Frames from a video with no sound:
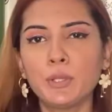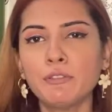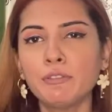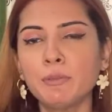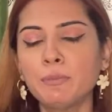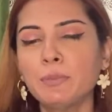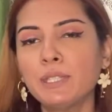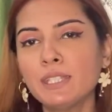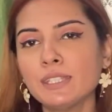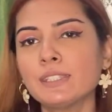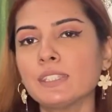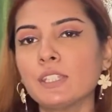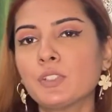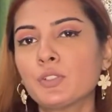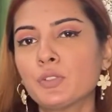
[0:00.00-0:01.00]
One of the
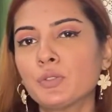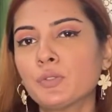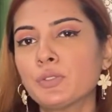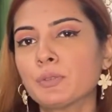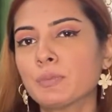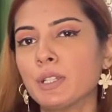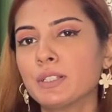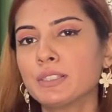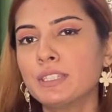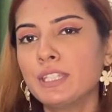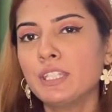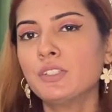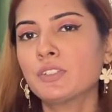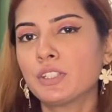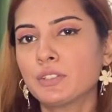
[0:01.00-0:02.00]
biggest issues about
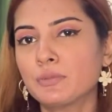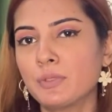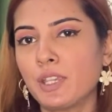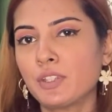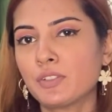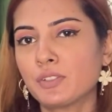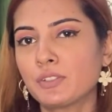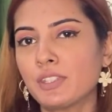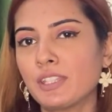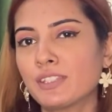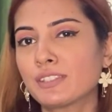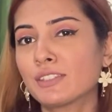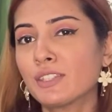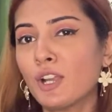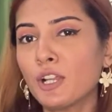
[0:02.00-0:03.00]
lead generation
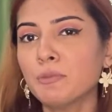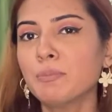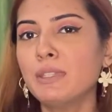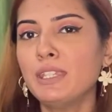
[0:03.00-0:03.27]
is not